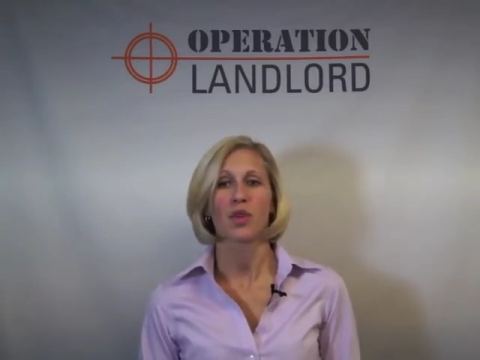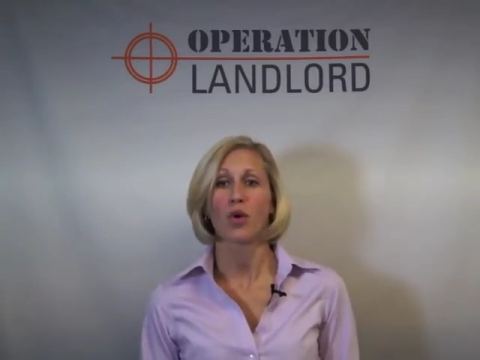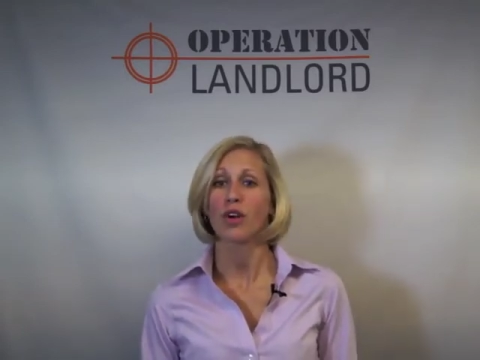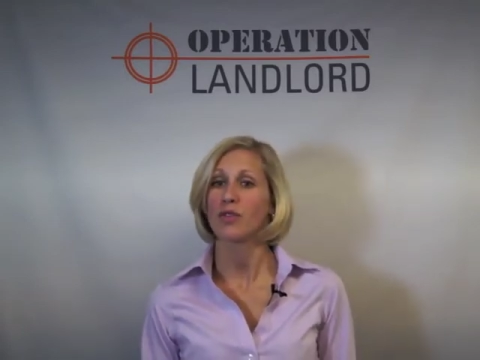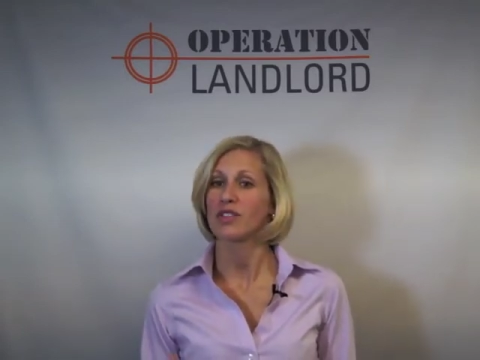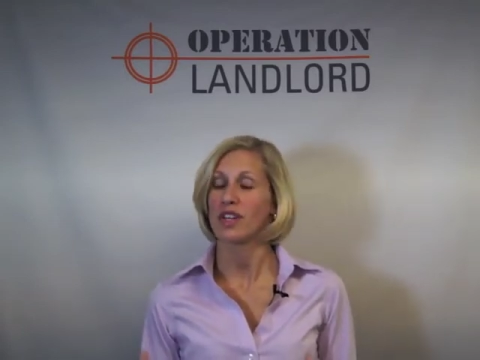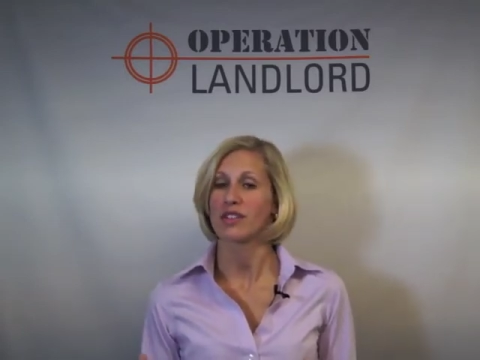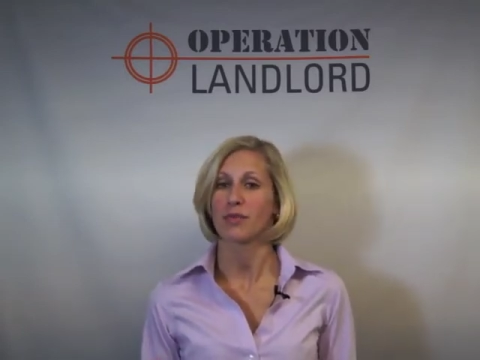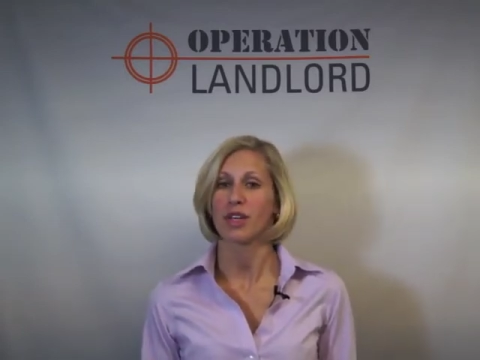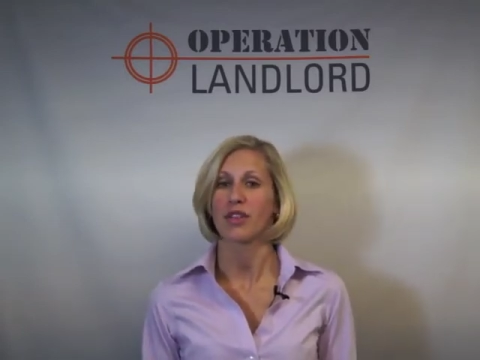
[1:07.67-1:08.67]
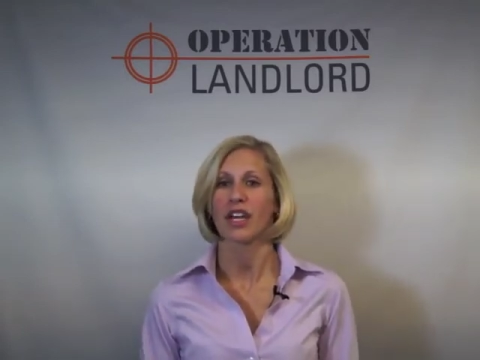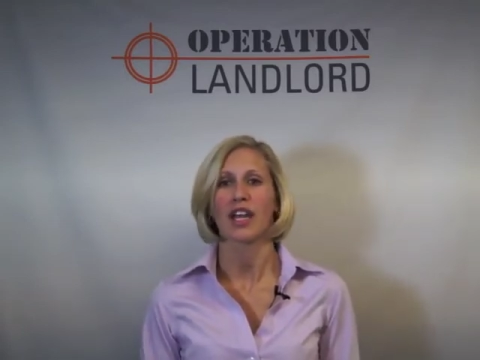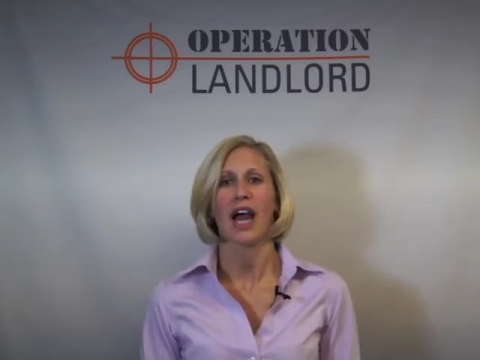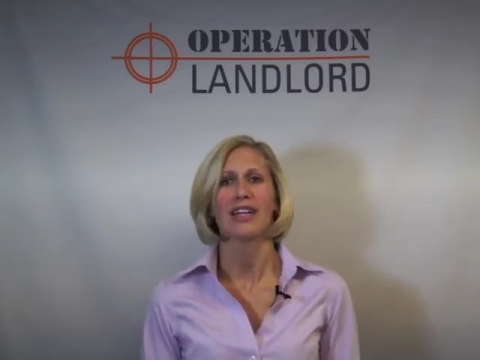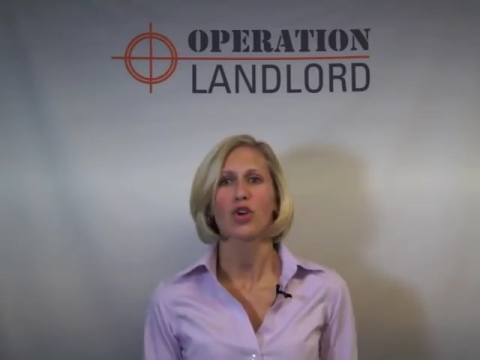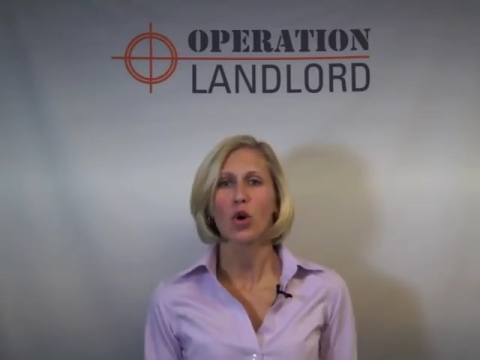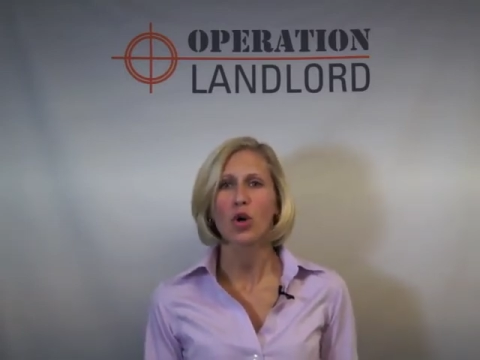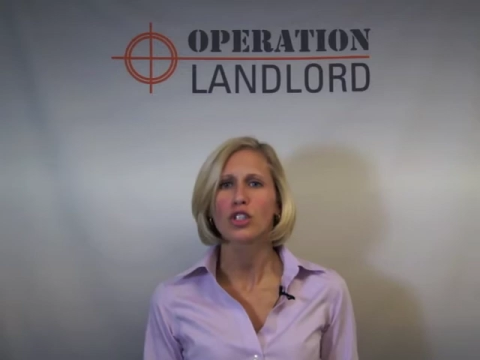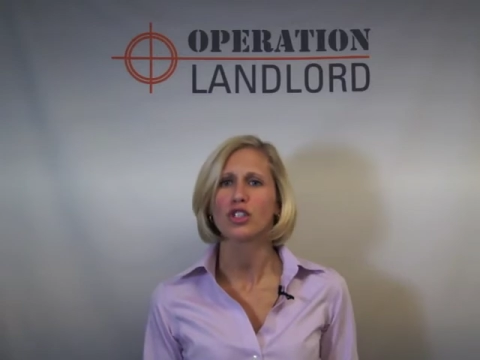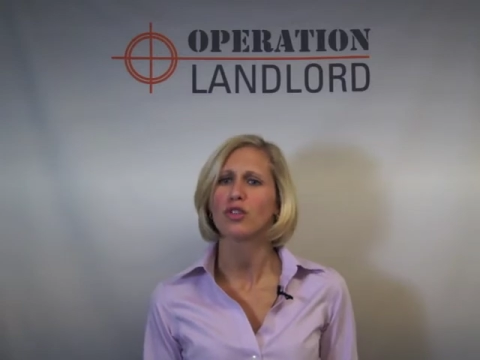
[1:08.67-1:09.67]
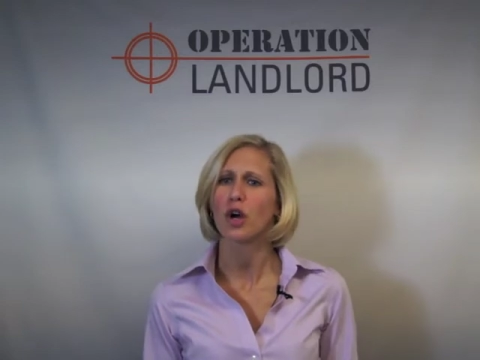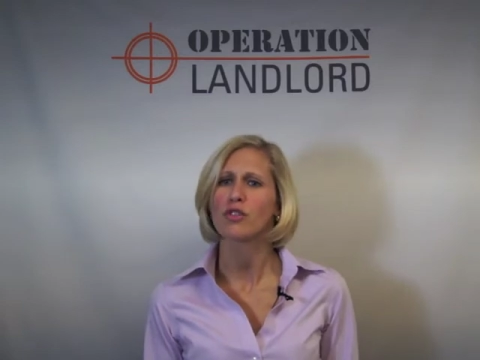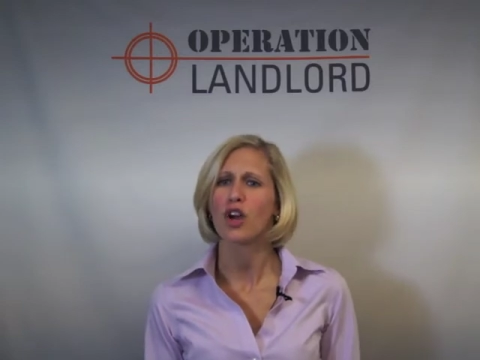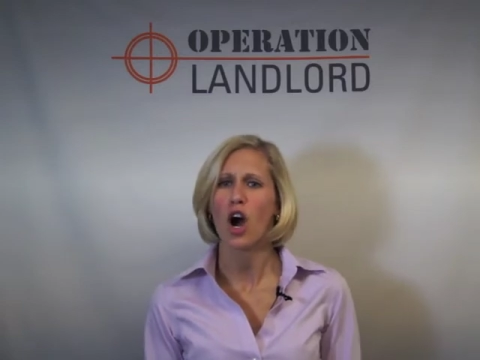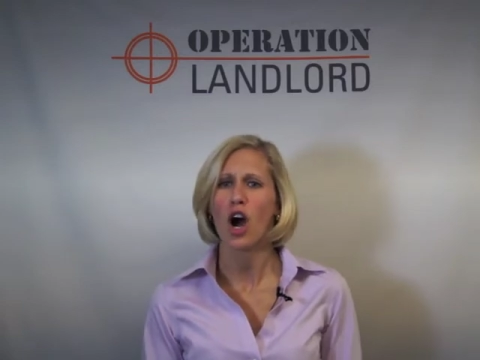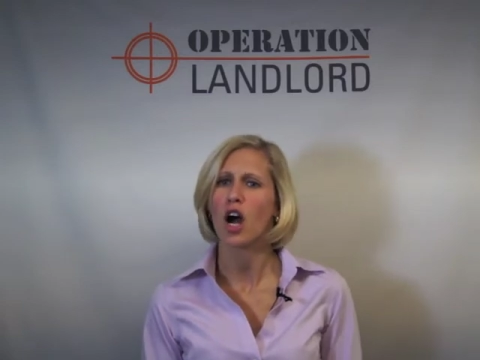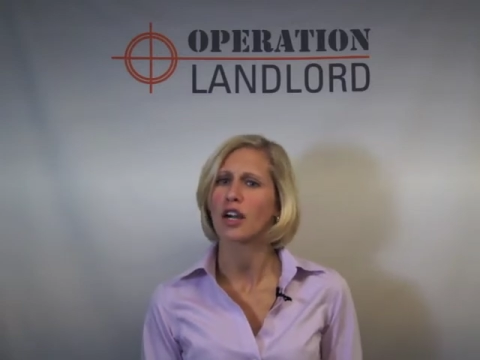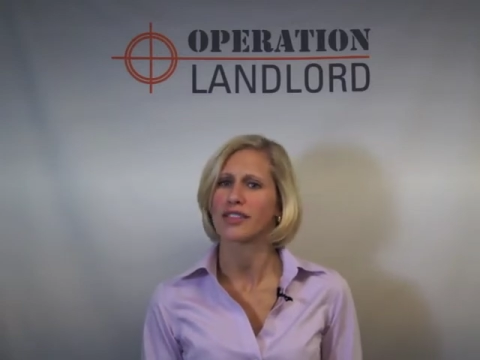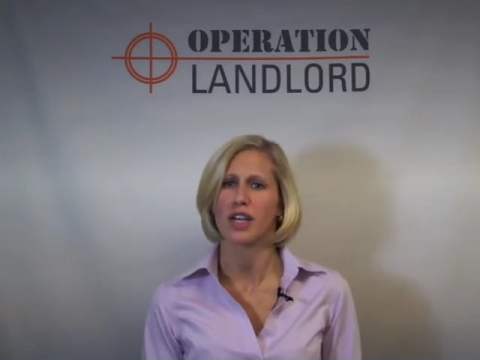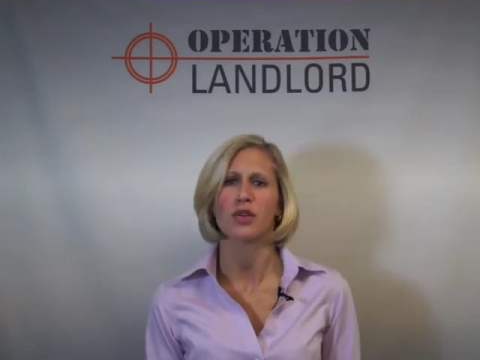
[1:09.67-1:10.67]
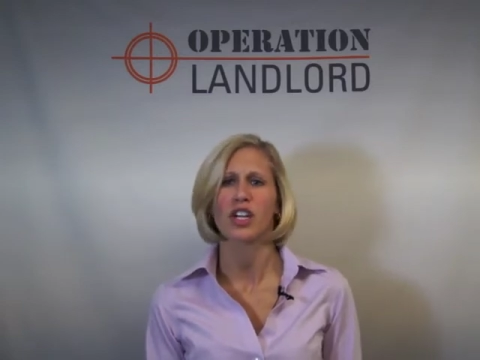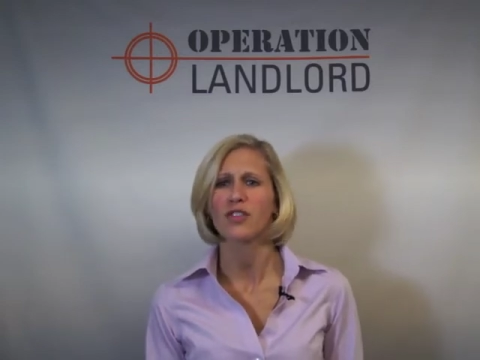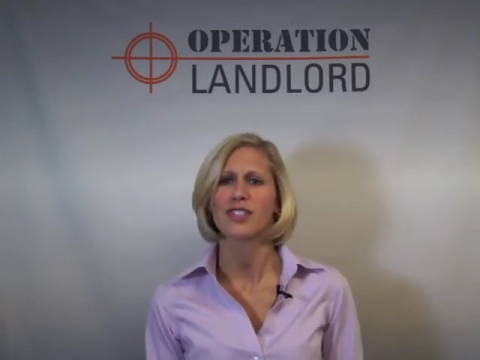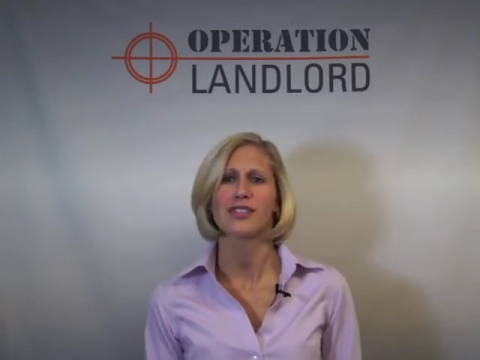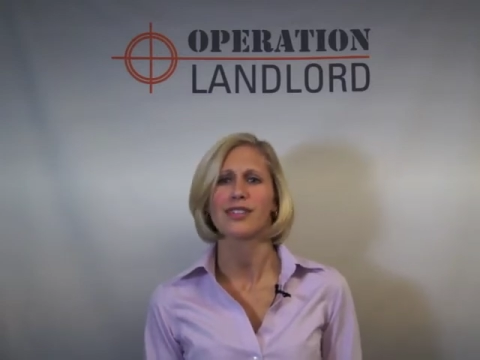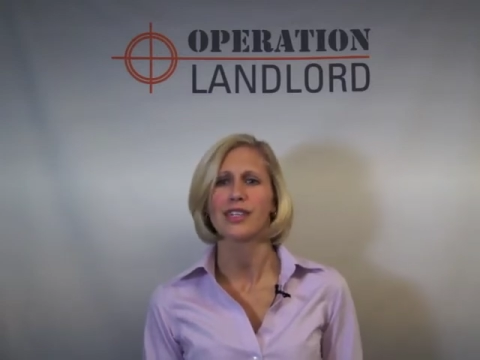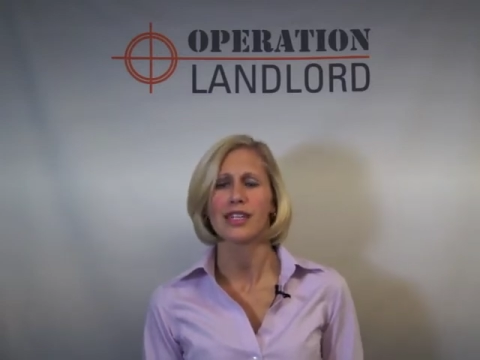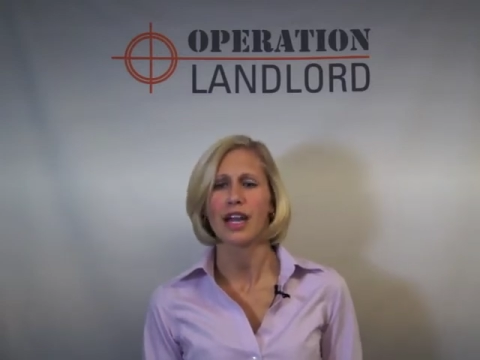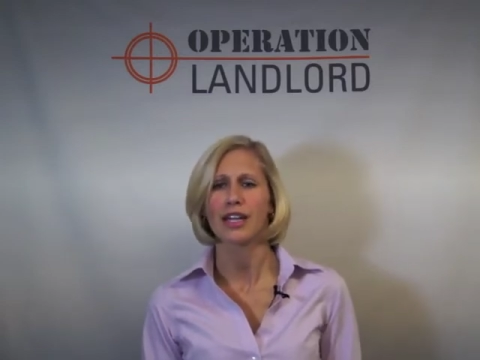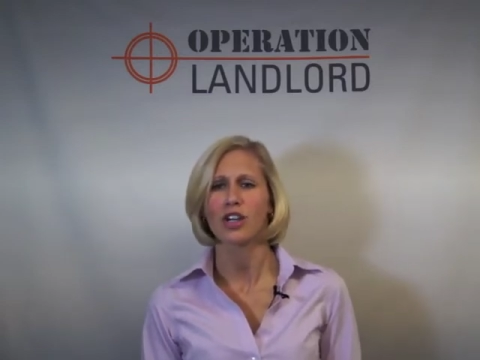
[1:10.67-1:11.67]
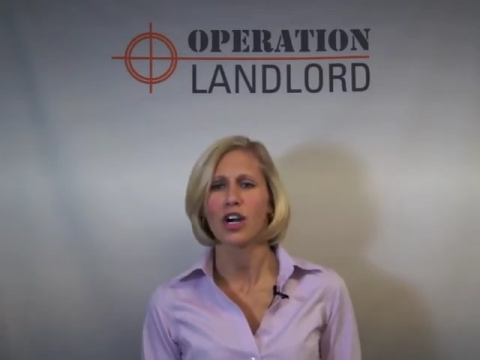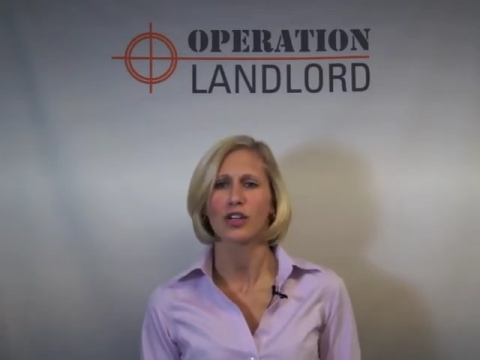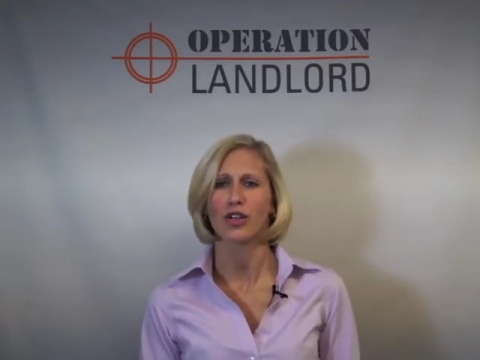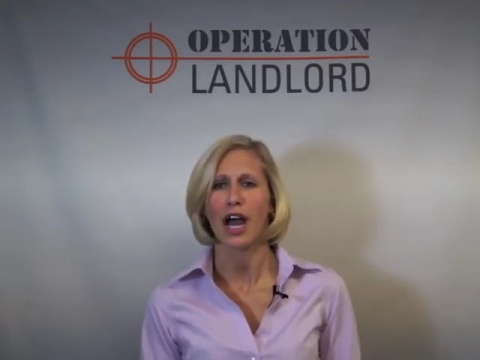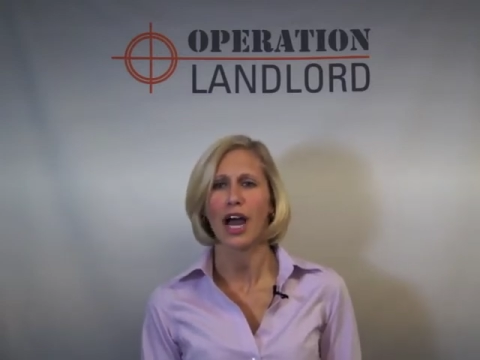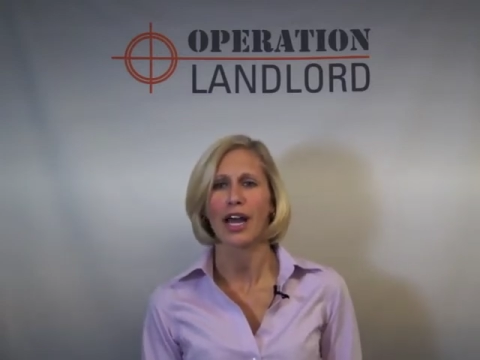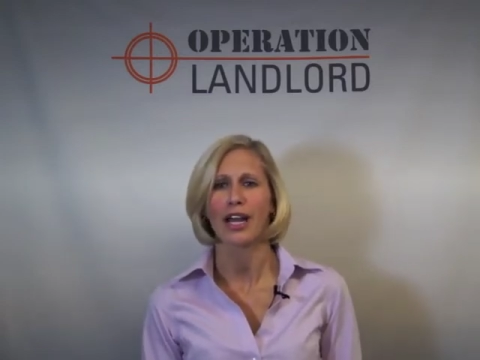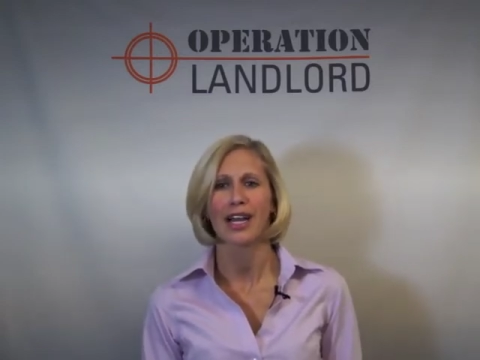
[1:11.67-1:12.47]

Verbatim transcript: Or if you said something like, I told you no dogs, I don't care if it's a seeing eye dog or not.